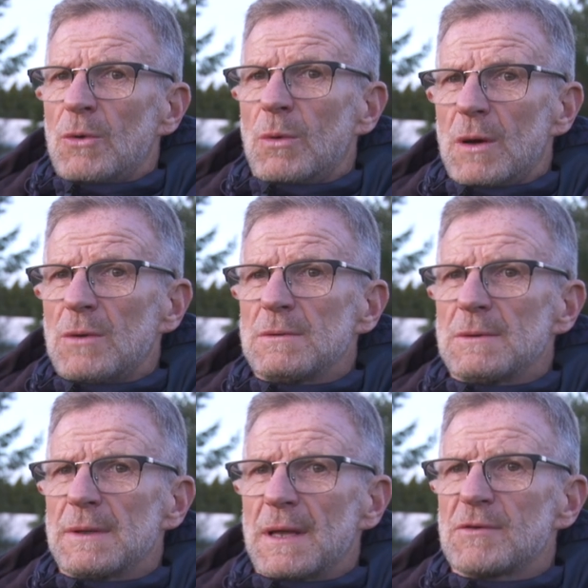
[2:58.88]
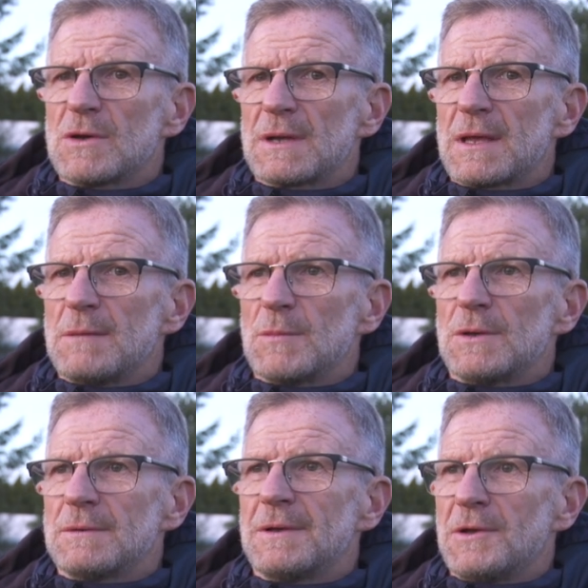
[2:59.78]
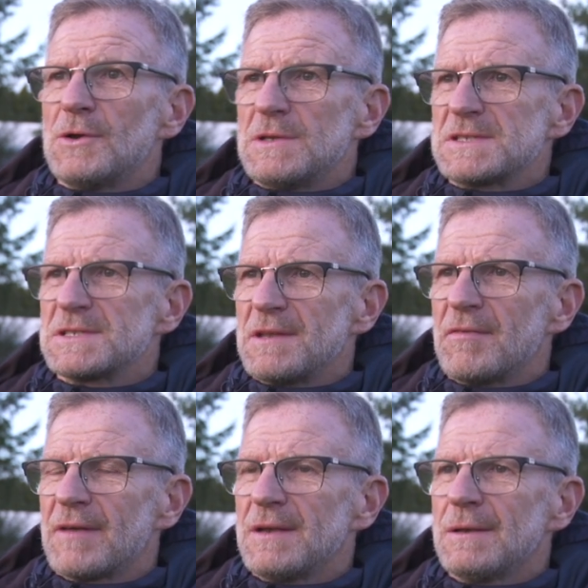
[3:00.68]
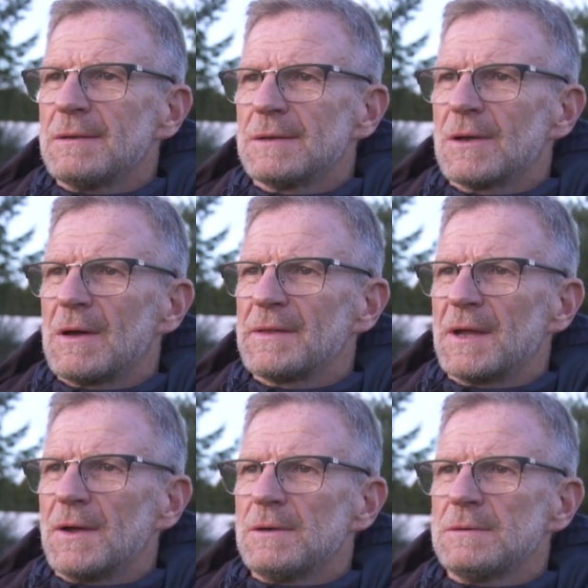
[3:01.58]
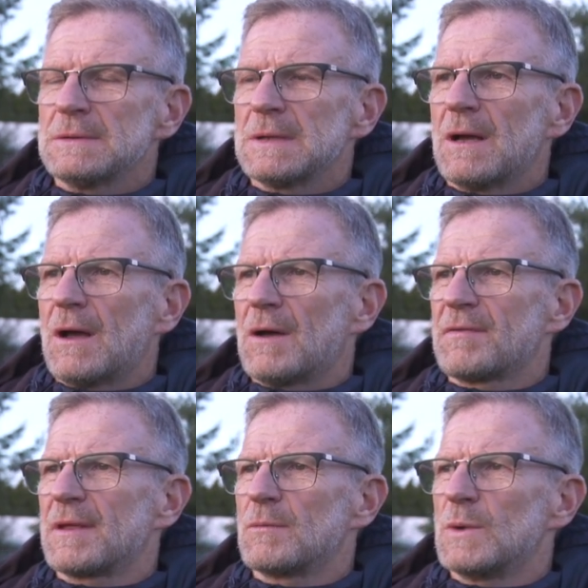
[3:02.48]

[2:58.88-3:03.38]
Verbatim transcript: Well, they've got to keep on learning to defend like they are. I think